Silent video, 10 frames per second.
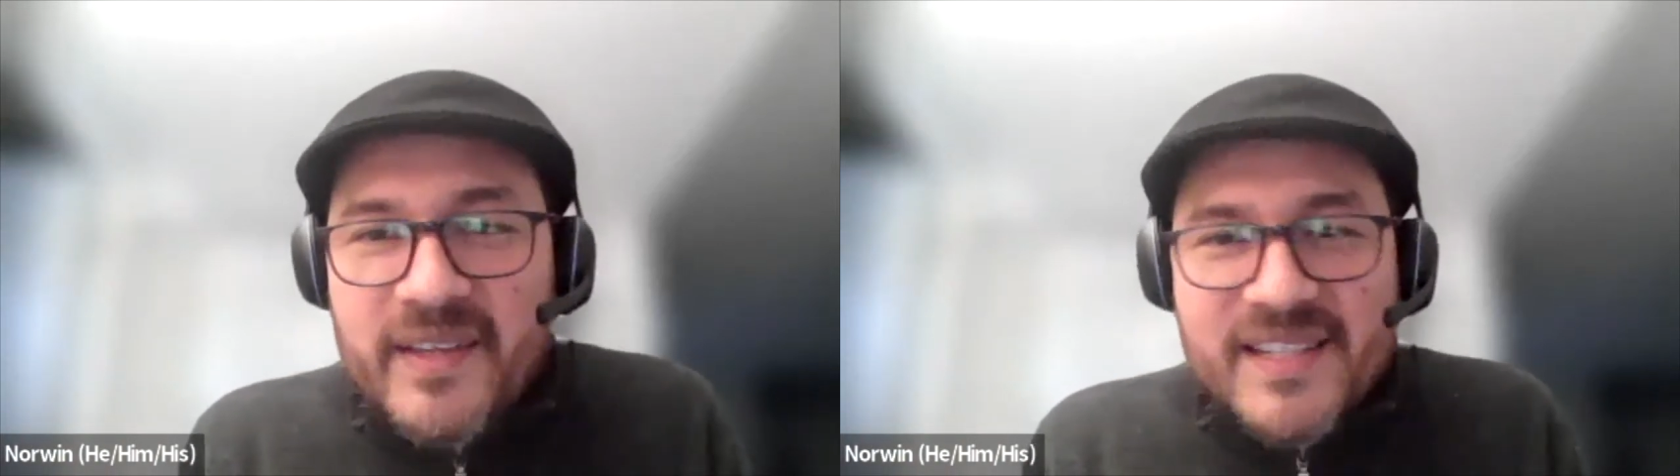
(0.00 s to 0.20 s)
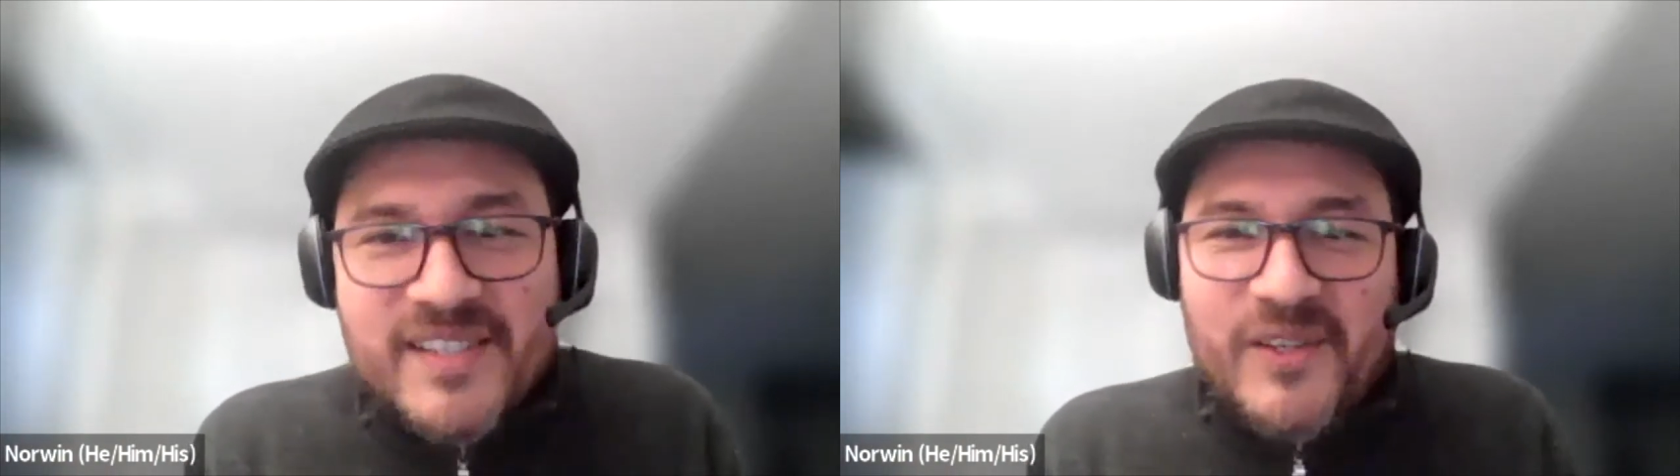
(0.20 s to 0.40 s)

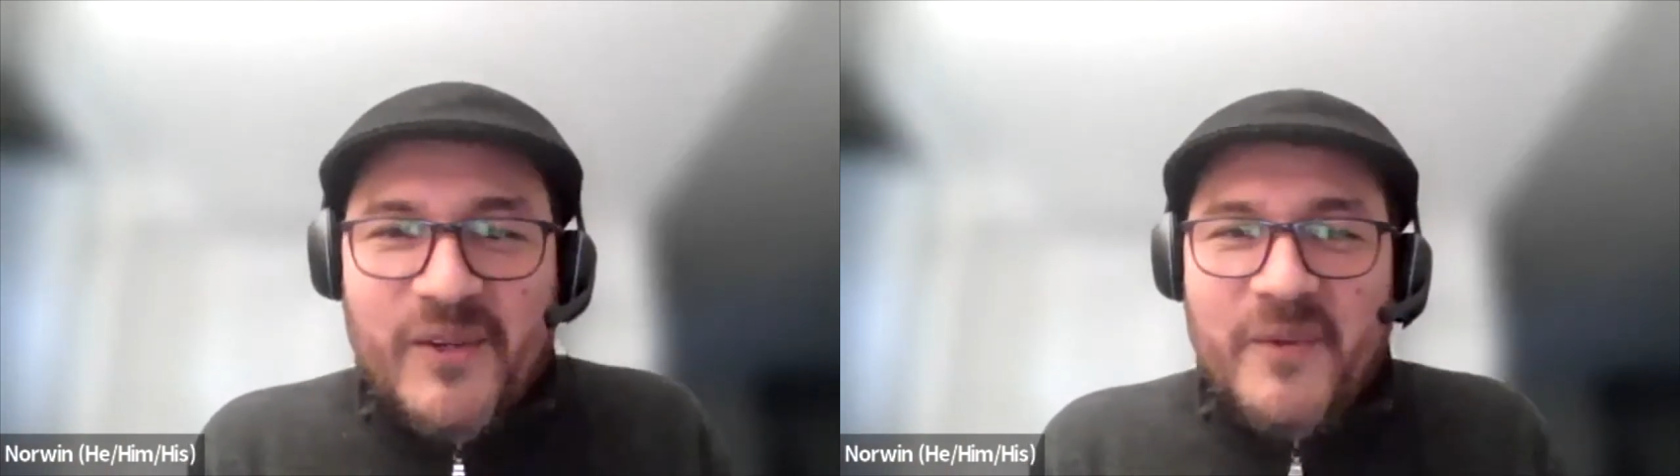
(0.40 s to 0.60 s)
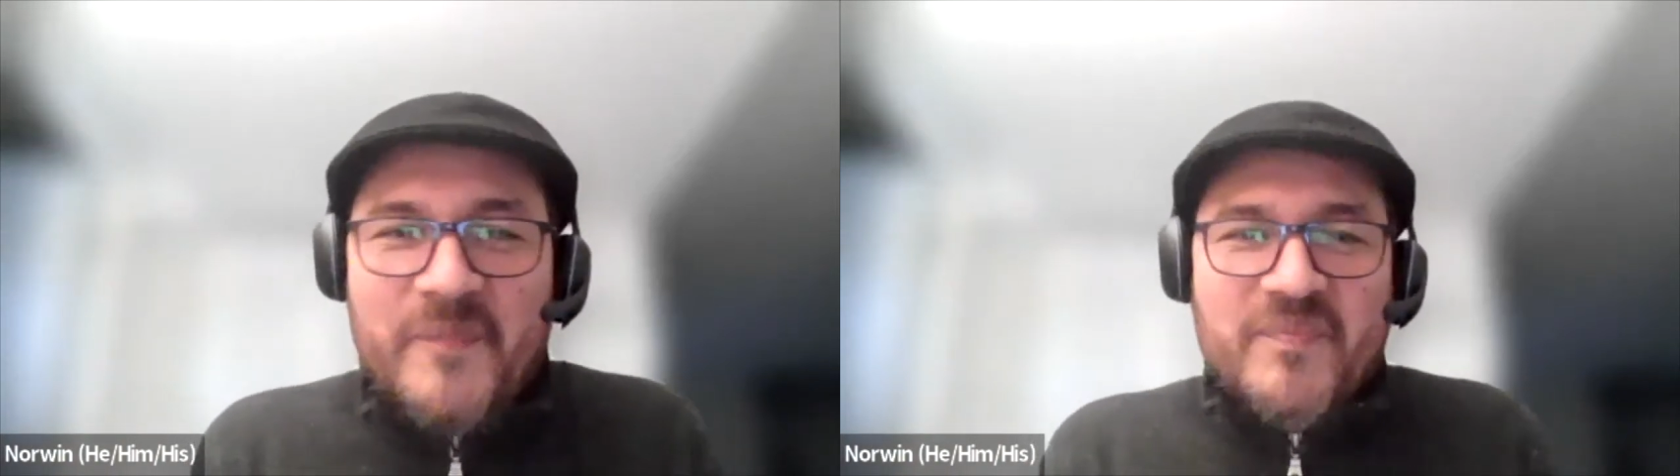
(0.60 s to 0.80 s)

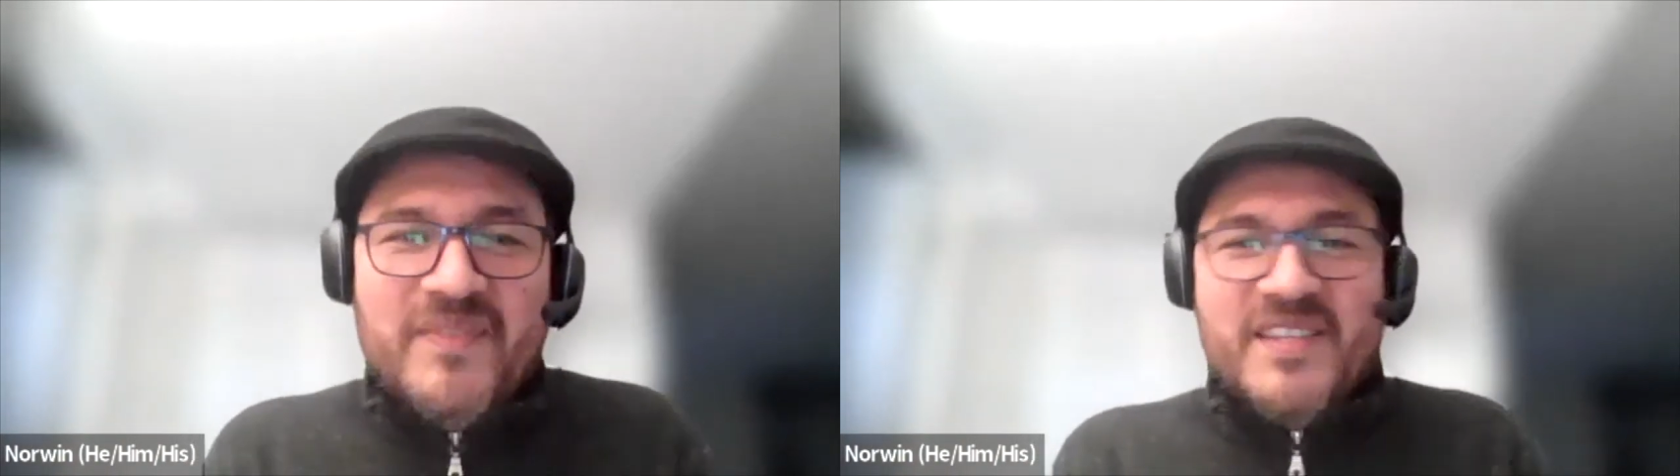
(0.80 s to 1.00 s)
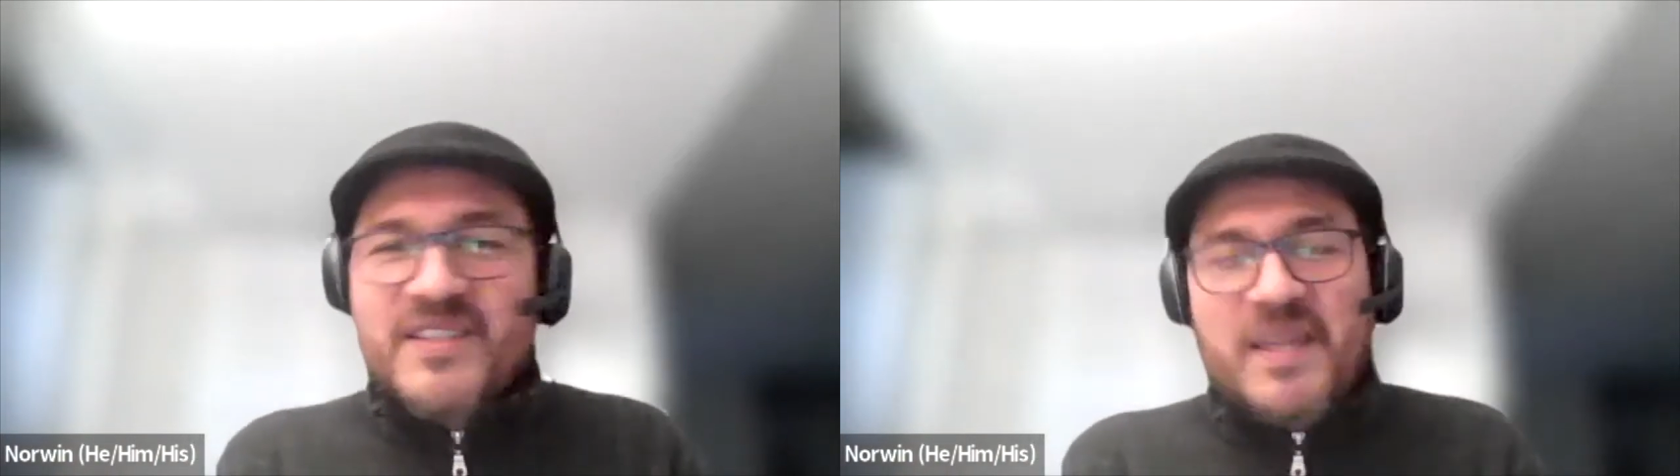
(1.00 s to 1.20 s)
So
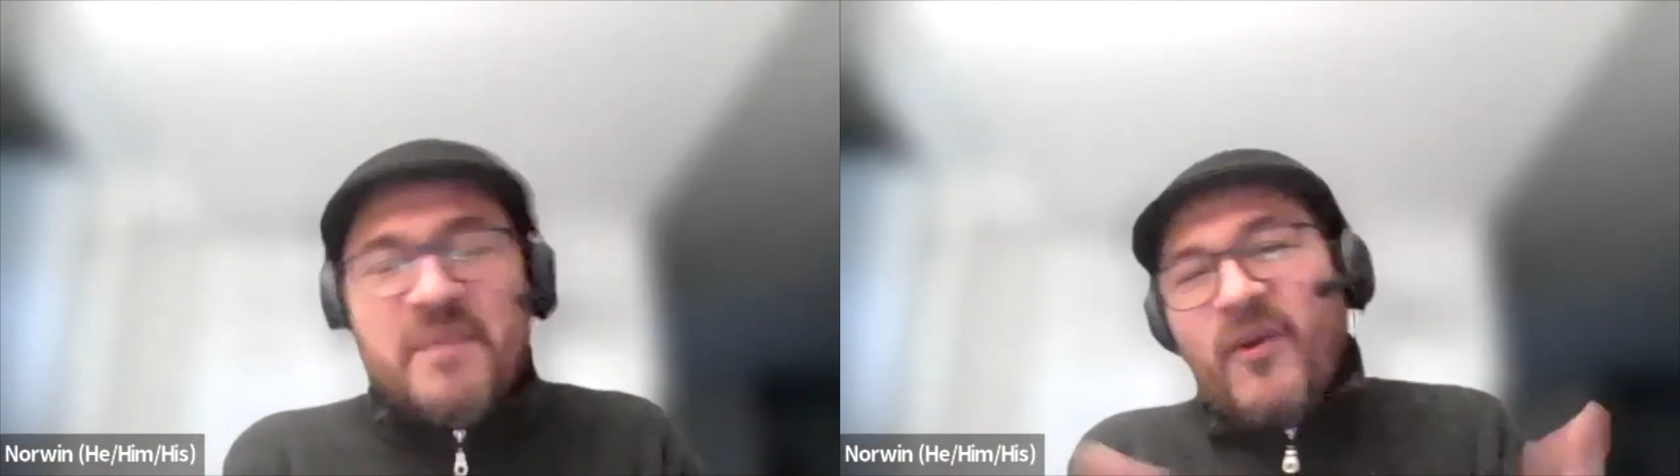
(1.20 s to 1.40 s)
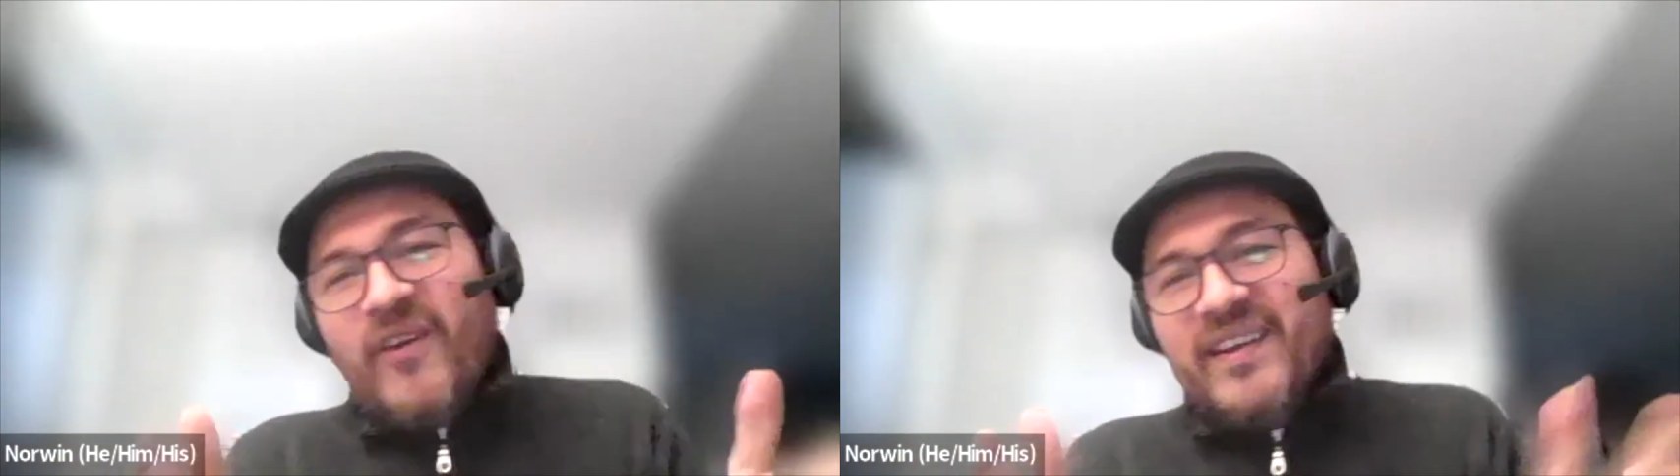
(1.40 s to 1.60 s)
just keep
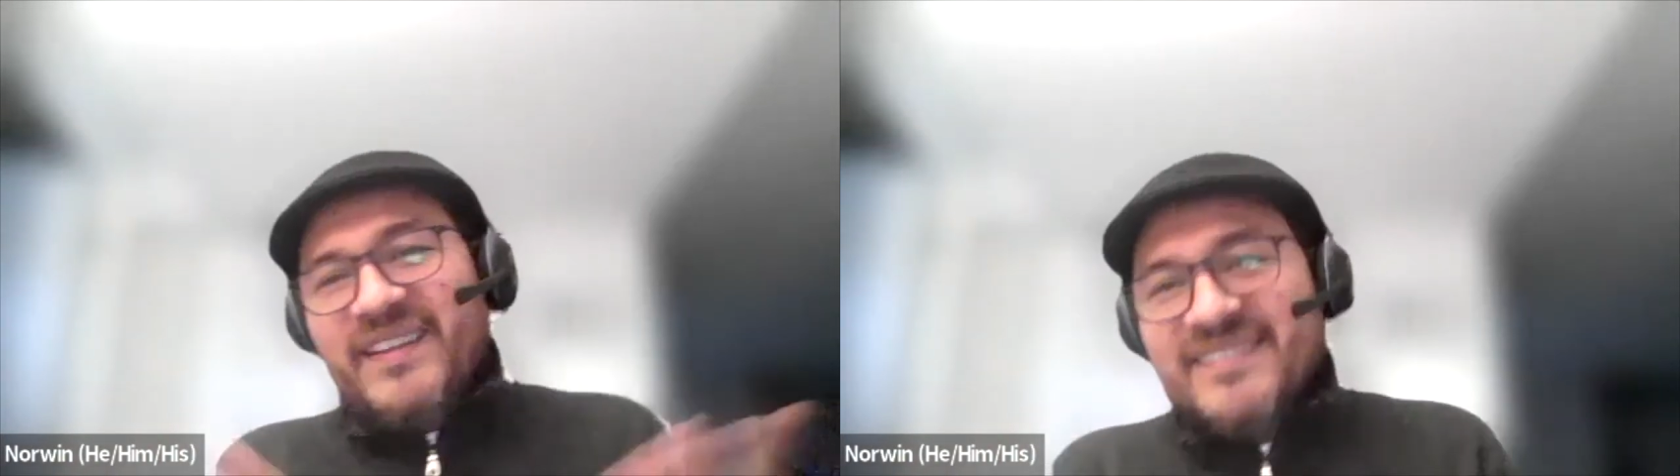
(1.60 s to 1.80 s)
going.